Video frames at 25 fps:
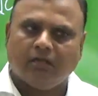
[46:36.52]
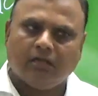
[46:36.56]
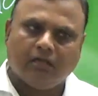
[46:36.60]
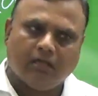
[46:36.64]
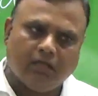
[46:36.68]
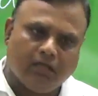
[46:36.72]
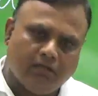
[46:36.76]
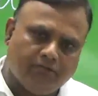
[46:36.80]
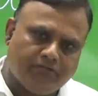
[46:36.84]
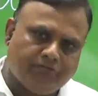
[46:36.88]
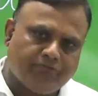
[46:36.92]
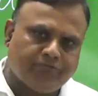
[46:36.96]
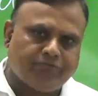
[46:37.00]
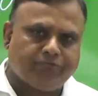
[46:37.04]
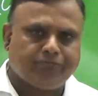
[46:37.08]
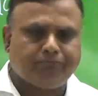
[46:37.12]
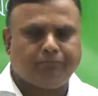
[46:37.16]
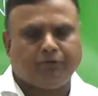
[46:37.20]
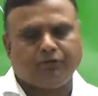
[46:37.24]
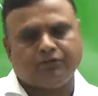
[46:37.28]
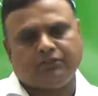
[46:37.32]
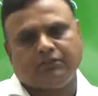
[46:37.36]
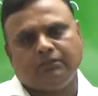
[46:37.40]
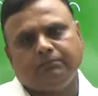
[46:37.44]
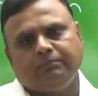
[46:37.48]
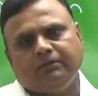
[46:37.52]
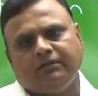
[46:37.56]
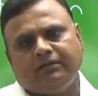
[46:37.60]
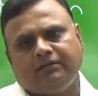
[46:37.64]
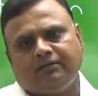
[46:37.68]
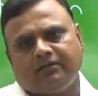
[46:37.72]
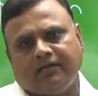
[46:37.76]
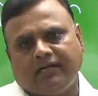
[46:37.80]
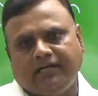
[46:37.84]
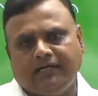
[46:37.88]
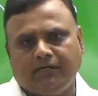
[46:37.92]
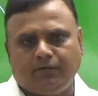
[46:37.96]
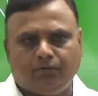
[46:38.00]
If possible,
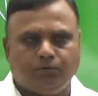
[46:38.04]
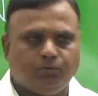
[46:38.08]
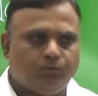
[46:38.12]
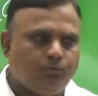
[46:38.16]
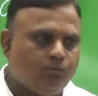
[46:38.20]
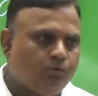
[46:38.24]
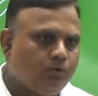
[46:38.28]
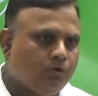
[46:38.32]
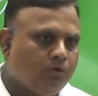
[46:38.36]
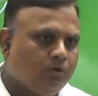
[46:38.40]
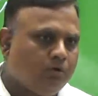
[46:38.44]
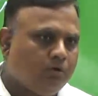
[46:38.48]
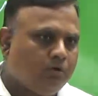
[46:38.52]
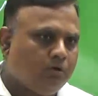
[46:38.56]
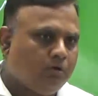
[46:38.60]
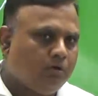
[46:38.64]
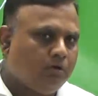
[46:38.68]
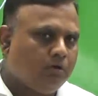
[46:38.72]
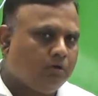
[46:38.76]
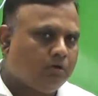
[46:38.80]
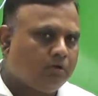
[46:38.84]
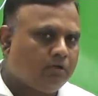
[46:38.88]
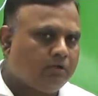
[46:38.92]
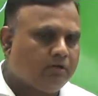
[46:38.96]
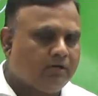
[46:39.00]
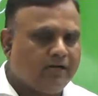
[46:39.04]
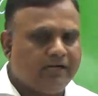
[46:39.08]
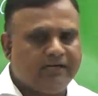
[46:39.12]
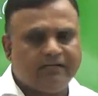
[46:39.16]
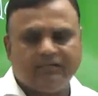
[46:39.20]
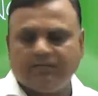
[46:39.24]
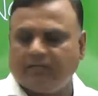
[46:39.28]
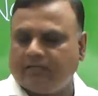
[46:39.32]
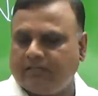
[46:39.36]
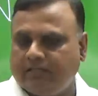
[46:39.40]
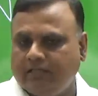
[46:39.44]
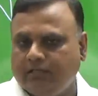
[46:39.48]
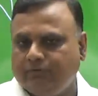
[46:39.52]
try to write the
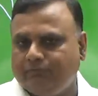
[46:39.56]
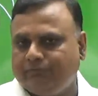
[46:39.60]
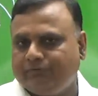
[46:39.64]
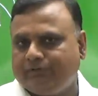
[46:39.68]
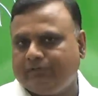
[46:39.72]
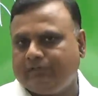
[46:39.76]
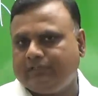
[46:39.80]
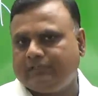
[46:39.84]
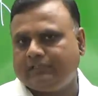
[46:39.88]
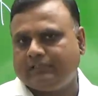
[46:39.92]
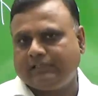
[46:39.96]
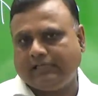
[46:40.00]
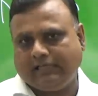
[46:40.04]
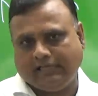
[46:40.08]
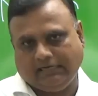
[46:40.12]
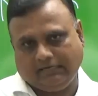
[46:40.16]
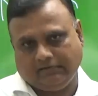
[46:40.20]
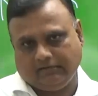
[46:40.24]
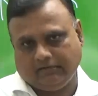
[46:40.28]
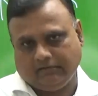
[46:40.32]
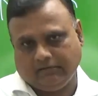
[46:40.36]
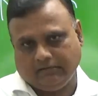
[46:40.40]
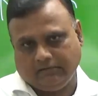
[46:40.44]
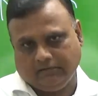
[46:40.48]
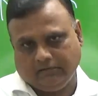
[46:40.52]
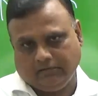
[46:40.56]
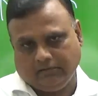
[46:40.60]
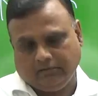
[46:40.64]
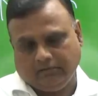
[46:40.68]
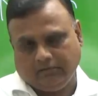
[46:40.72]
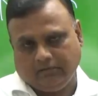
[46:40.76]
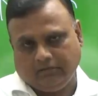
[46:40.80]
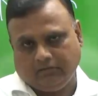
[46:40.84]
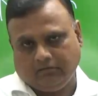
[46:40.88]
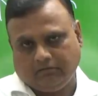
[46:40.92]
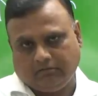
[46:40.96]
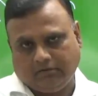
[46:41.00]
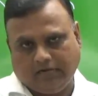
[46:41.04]
keywords and
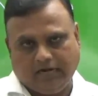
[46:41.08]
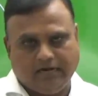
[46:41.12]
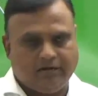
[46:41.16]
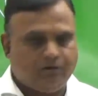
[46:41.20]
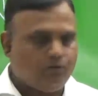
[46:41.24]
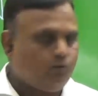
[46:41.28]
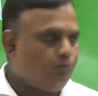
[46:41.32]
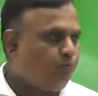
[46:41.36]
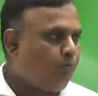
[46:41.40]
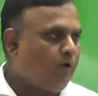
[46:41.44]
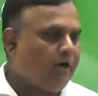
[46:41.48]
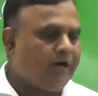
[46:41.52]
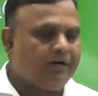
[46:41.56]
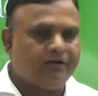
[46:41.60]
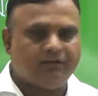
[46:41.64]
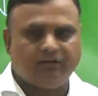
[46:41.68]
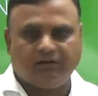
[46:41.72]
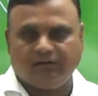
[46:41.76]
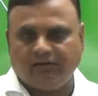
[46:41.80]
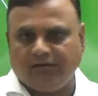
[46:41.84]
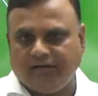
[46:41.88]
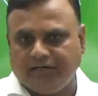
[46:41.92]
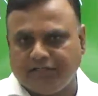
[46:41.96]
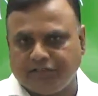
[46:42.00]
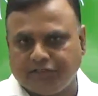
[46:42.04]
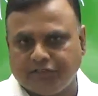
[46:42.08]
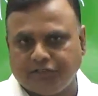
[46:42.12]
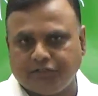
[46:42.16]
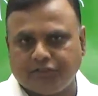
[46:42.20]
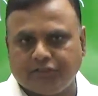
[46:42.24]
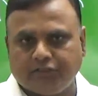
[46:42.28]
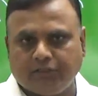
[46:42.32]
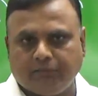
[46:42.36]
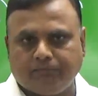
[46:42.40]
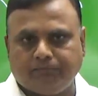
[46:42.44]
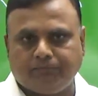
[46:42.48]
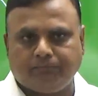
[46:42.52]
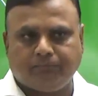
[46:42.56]
try to find the
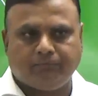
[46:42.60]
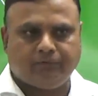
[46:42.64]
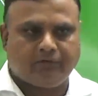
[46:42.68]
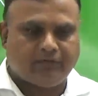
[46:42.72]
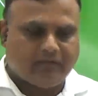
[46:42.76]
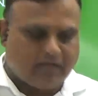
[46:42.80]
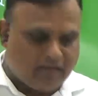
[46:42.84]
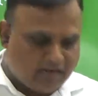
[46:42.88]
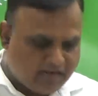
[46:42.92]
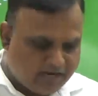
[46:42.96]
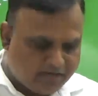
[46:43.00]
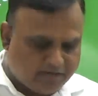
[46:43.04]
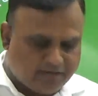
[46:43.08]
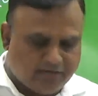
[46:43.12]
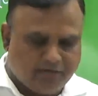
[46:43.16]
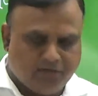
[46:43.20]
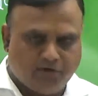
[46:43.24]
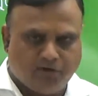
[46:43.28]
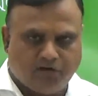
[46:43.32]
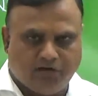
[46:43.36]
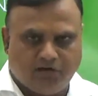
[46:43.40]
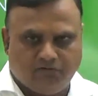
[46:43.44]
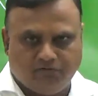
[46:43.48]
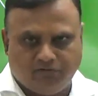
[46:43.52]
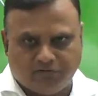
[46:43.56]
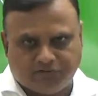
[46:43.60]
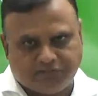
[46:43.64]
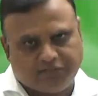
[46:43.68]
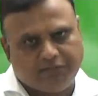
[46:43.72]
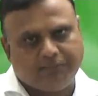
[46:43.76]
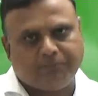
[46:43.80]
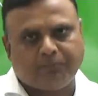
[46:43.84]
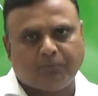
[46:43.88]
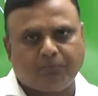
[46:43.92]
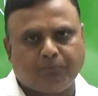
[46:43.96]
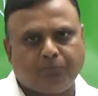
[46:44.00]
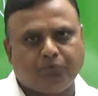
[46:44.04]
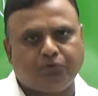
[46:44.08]
relationship directly or inversely
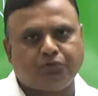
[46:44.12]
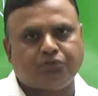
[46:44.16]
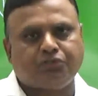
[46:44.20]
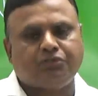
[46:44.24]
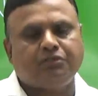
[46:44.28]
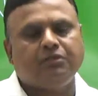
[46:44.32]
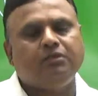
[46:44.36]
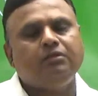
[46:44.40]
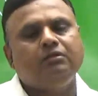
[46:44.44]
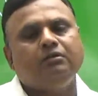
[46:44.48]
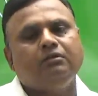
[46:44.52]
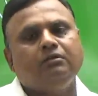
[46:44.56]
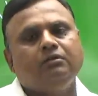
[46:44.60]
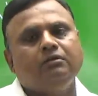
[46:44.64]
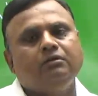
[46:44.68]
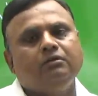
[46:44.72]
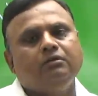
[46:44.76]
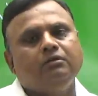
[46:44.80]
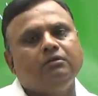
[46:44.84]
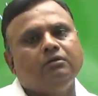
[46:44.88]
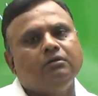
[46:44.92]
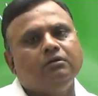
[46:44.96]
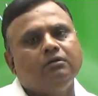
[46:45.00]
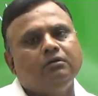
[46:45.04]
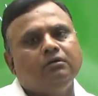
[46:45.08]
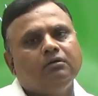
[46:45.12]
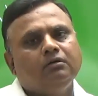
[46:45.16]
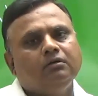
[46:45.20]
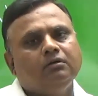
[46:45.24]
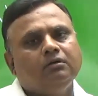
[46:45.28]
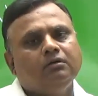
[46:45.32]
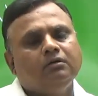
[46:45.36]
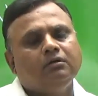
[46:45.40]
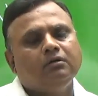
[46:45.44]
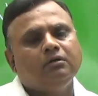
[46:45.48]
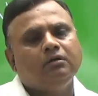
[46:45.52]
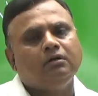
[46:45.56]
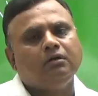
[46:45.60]
proportional,
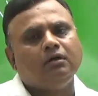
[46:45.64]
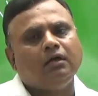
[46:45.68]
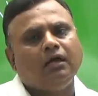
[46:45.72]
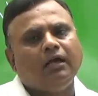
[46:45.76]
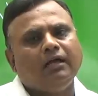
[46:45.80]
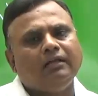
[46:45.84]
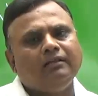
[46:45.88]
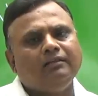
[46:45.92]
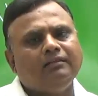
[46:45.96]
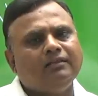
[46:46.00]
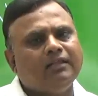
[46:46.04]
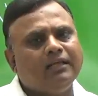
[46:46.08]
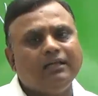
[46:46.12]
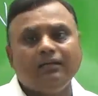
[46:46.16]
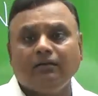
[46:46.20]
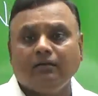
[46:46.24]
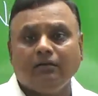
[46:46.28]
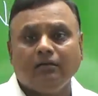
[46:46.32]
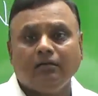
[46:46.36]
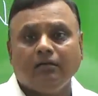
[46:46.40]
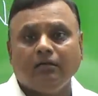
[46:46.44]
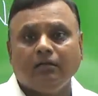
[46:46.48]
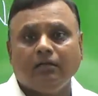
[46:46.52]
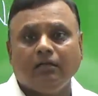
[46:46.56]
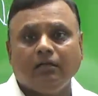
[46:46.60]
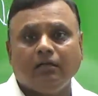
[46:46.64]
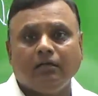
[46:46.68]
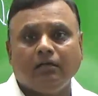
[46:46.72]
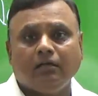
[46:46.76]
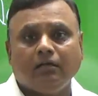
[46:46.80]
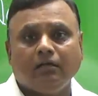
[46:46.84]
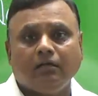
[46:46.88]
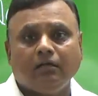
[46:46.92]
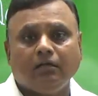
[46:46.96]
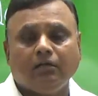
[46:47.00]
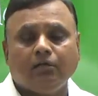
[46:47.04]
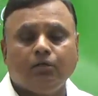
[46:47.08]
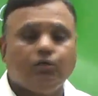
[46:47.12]
and then
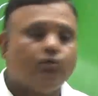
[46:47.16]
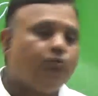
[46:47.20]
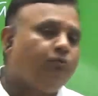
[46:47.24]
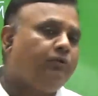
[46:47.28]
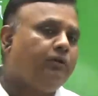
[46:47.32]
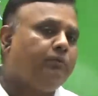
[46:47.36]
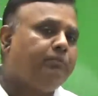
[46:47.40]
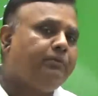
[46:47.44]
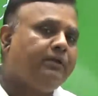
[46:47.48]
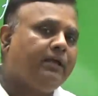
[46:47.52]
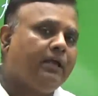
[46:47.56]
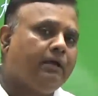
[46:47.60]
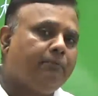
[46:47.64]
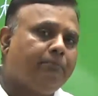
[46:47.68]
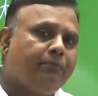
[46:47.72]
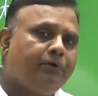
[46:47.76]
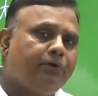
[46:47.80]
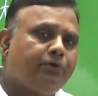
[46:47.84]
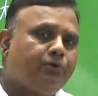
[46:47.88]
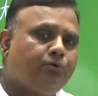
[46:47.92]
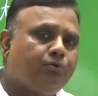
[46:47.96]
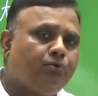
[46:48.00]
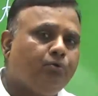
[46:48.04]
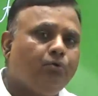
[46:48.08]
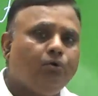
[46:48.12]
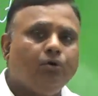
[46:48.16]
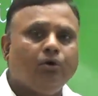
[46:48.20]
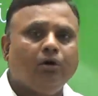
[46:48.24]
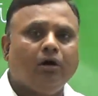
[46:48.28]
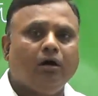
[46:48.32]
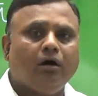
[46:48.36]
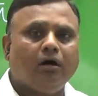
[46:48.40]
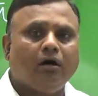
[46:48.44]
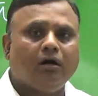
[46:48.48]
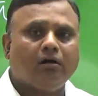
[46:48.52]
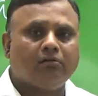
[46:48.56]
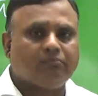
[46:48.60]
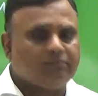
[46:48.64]
you will be able to
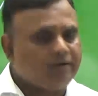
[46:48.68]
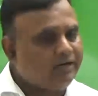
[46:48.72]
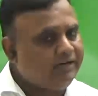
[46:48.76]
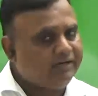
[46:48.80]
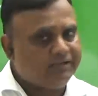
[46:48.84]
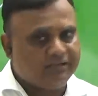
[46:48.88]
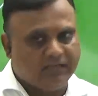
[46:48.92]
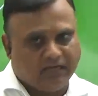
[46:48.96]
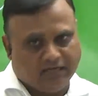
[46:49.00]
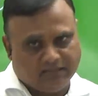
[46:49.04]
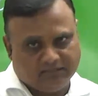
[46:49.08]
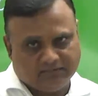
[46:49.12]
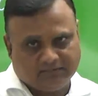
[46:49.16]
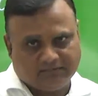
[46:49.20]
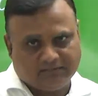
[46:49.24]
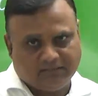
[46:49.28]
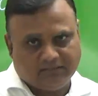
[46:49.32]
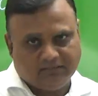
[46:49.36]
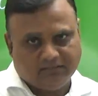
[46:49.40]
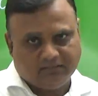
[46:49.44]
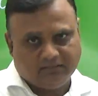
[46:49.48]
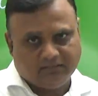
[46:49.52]
write the answer